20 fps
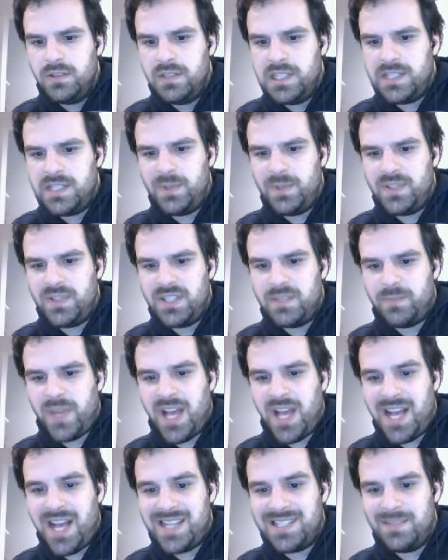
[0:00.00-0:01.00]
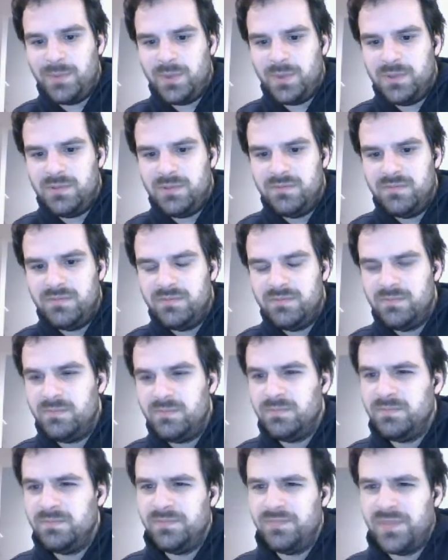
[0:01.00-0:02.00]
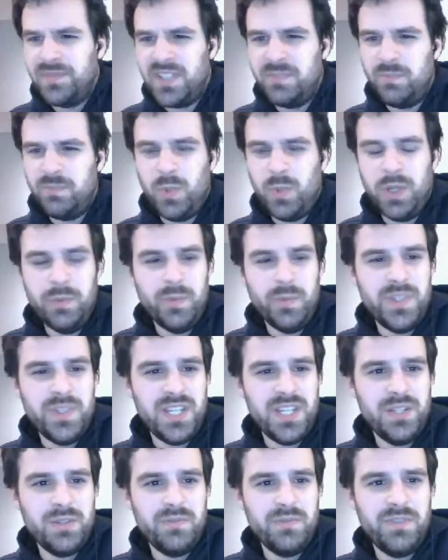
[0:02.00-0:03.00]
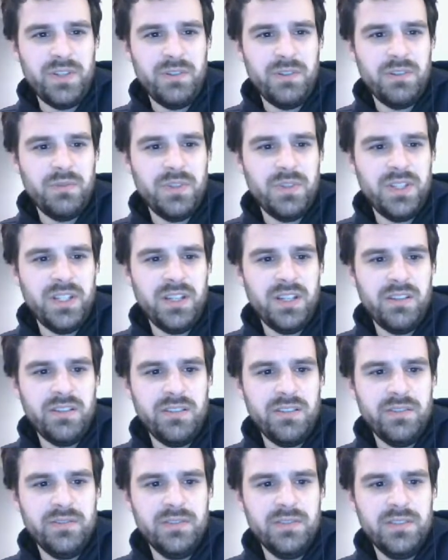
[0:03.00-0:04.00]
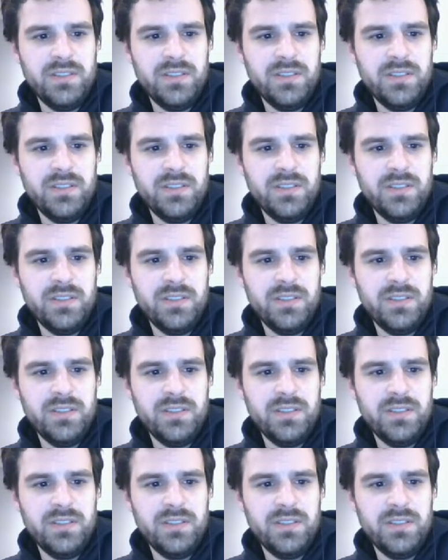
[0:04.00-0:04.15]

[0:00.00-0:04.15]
I suppose it's possible that one was interfering with the other.